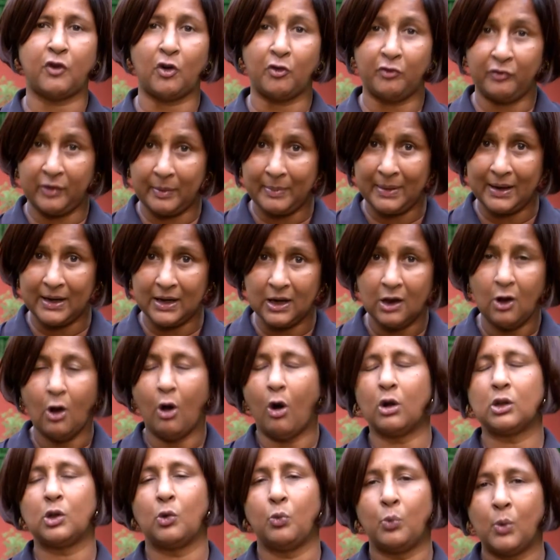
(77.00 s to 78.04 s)
for women
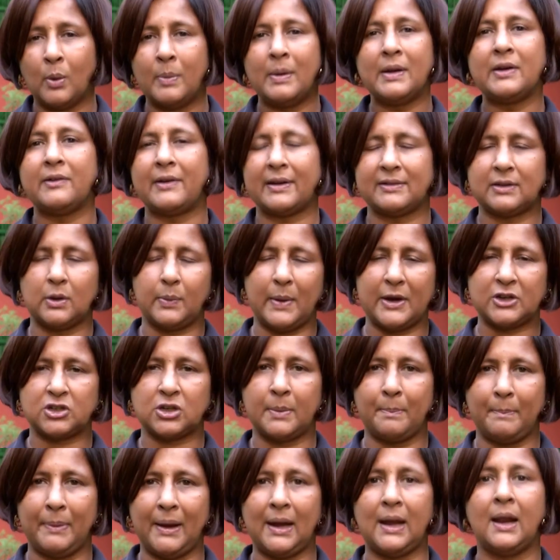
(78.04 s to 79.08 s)
or the Women
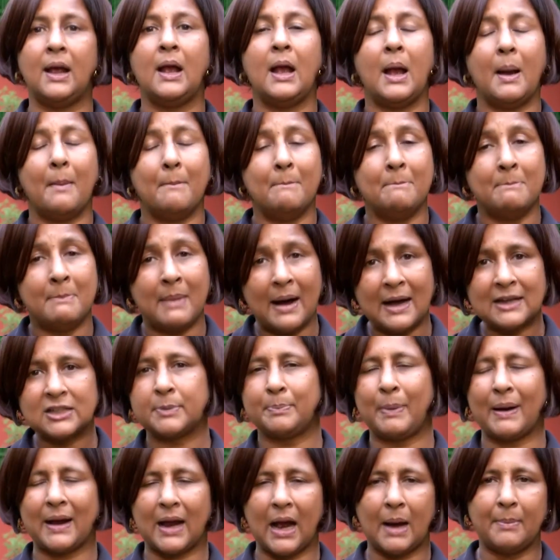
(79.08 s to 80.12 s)
Reservation Bill
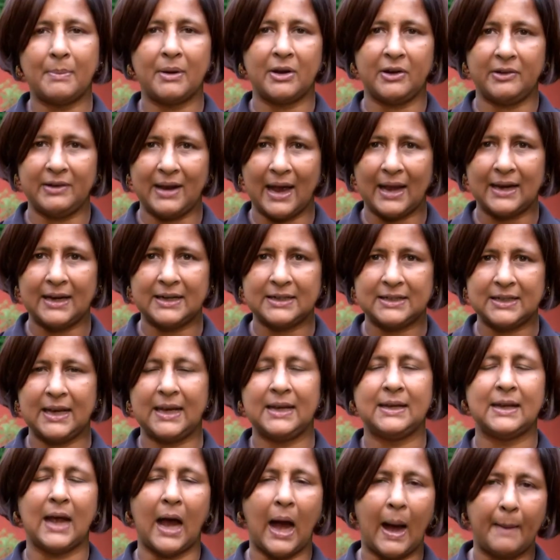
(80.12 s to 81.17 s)
must become a reality
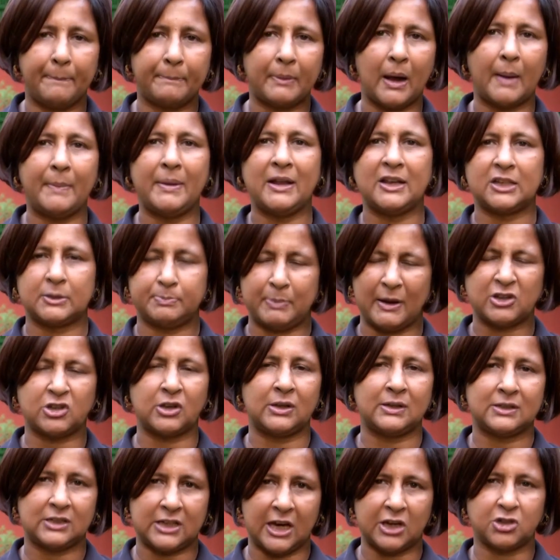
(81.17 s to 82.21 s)
in the upcoming
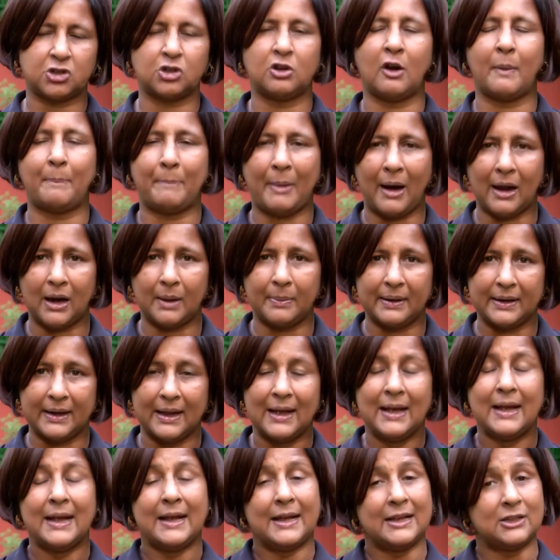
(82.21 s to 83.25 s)
special session of Parliament.
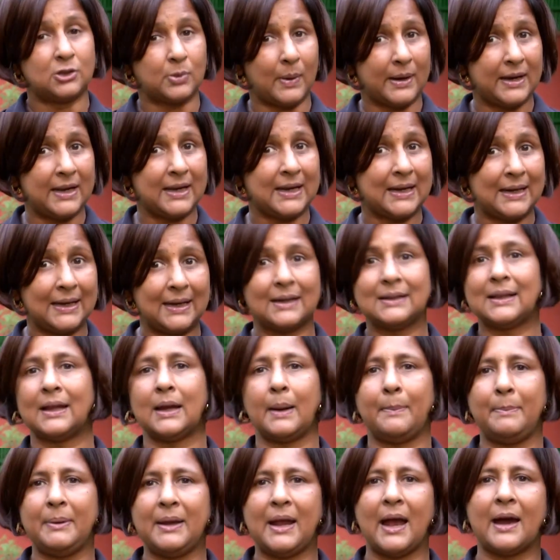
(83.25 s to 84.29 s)
It's very clear that
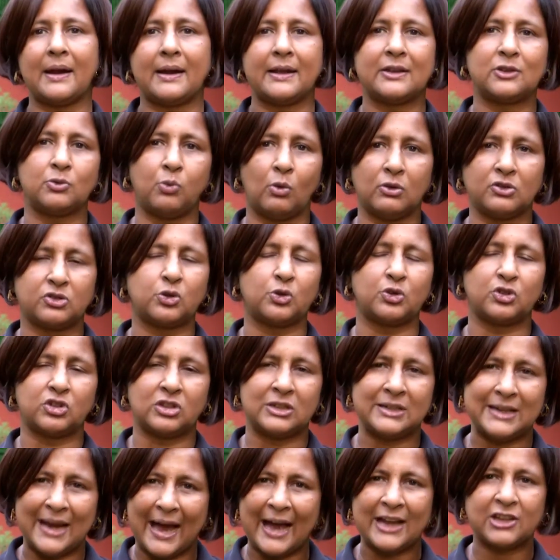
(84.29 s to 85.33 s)
the B R S wants to
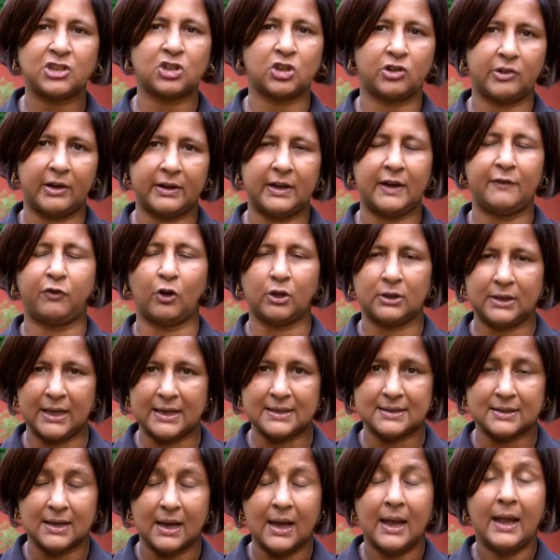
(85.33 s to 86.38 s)
snatch credit for
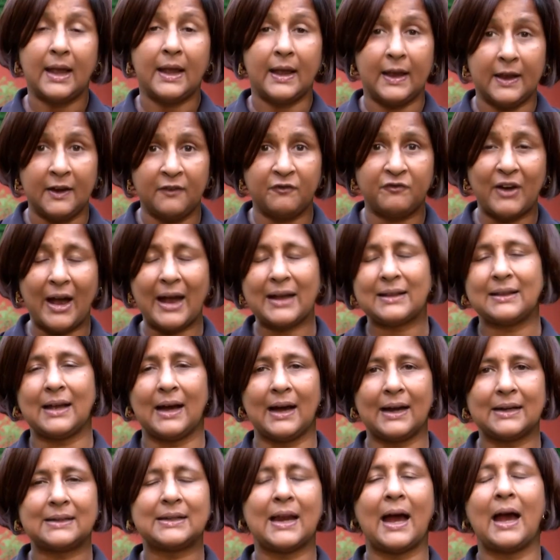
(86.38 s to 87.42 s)
this. In fact, the
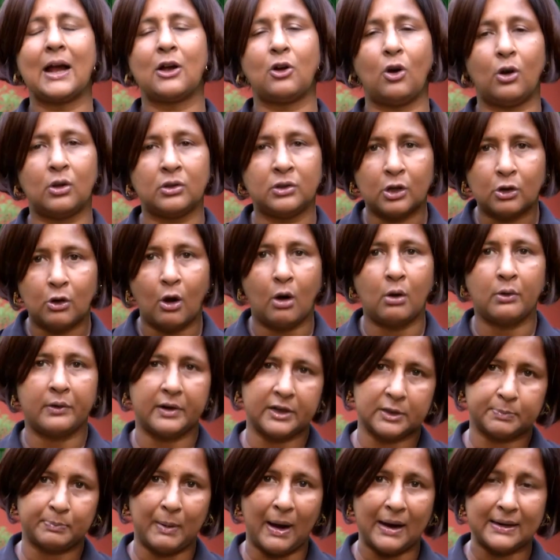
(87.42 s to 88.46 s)
attack on the
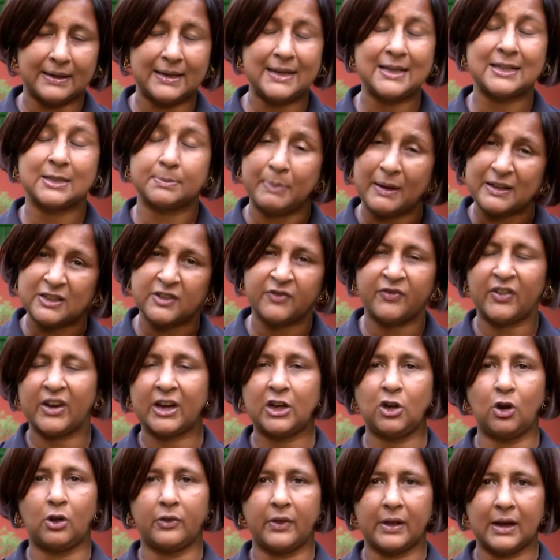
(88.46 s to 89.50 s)
Congress party,
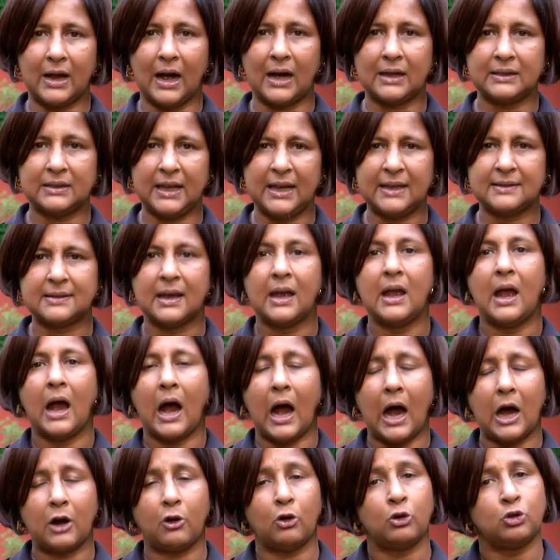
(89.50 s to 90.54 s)
specifically on the Gandhis,
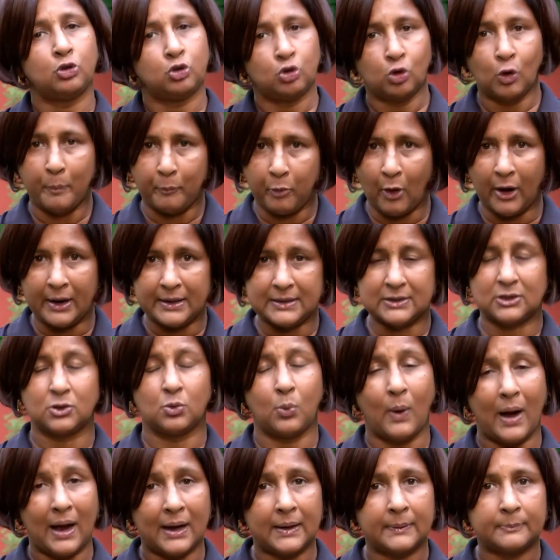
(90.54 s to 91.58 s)
are on two points.
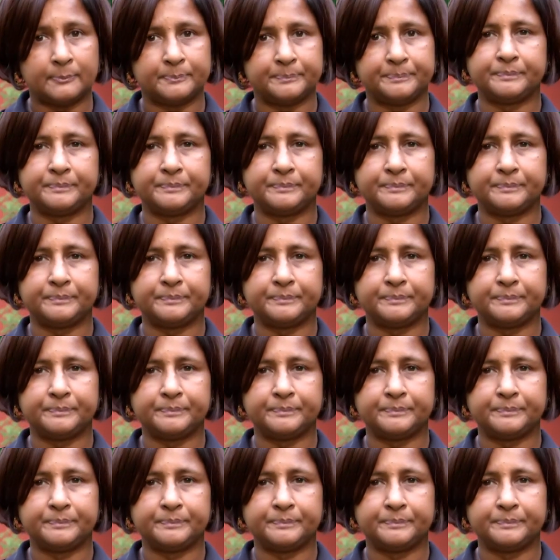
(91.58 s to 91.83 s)
One,